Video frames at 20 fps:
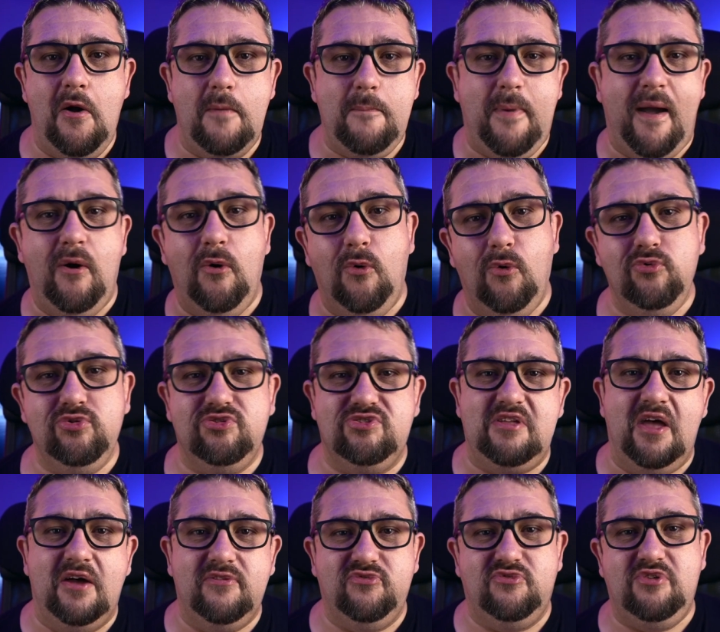about all
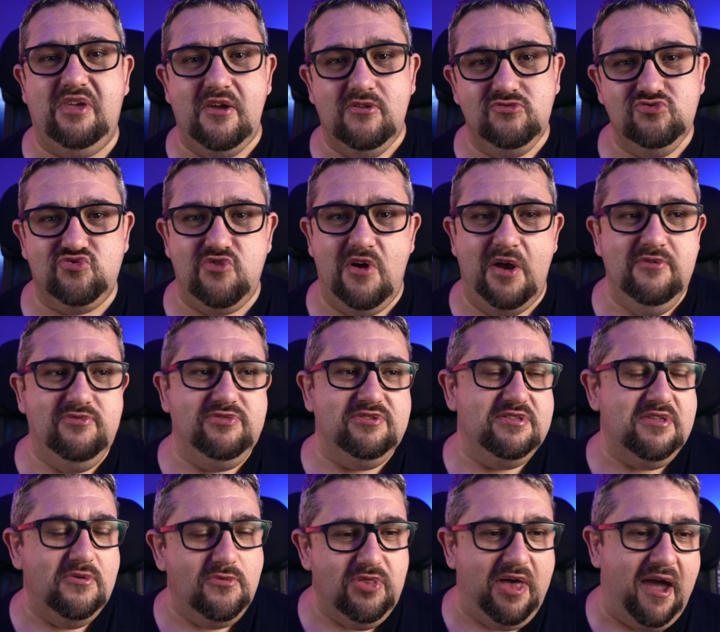stuff, get drones
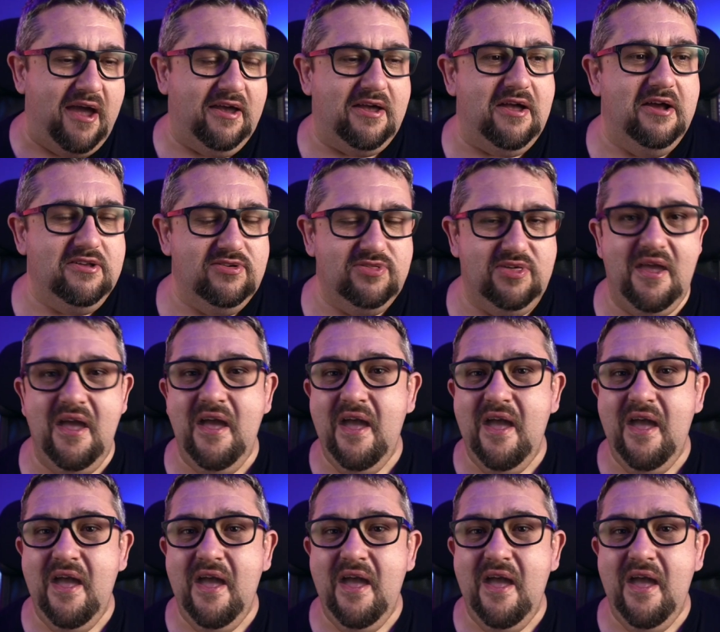and all that kind of thing,